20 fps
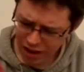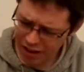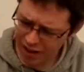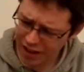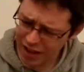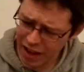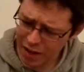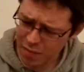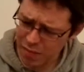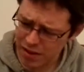It
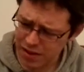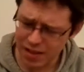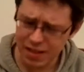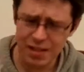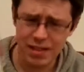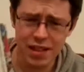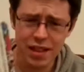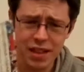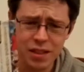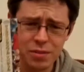came with
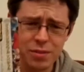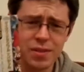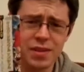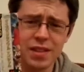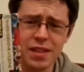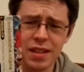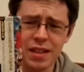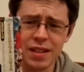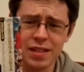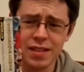this, and this was
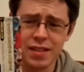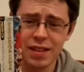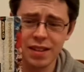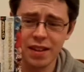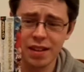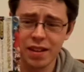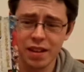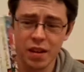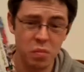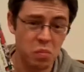in the
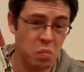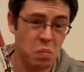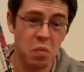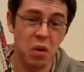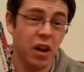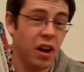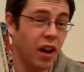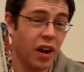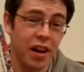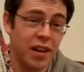listing.
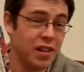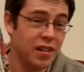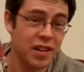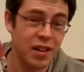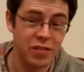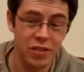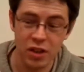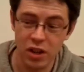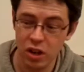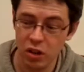I didn't
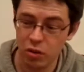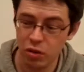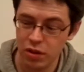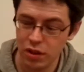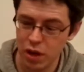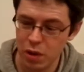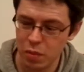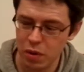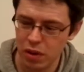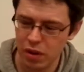have a clue what it
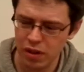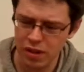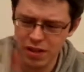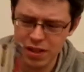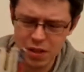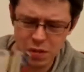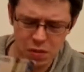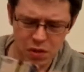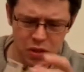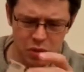was on about. It
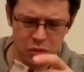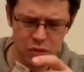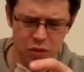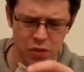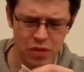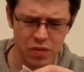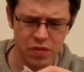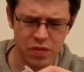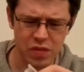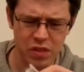seems to be some
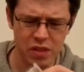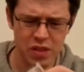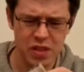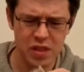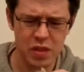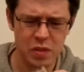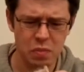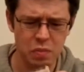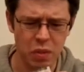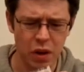sort of
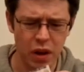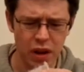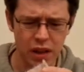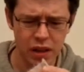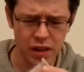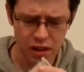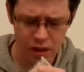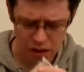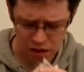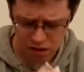
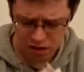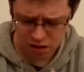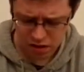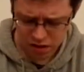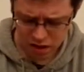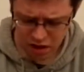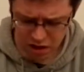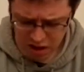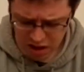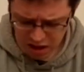spine card,
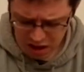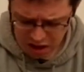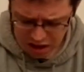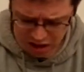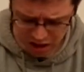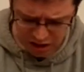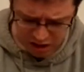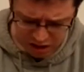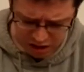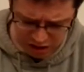
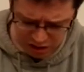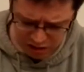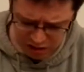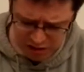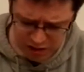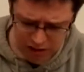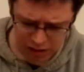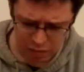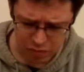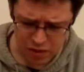and it
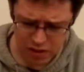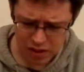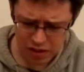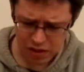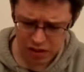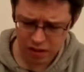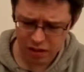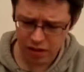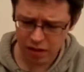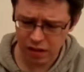seems
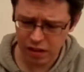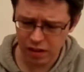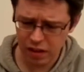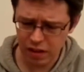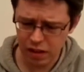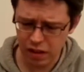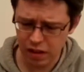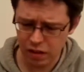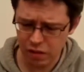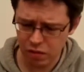to
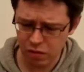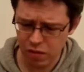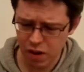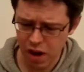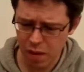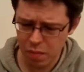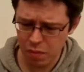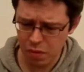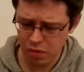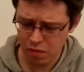like
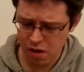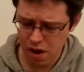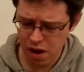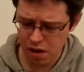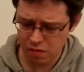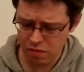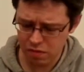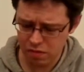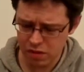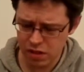wrap
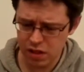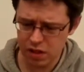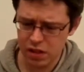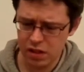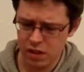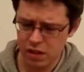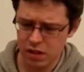around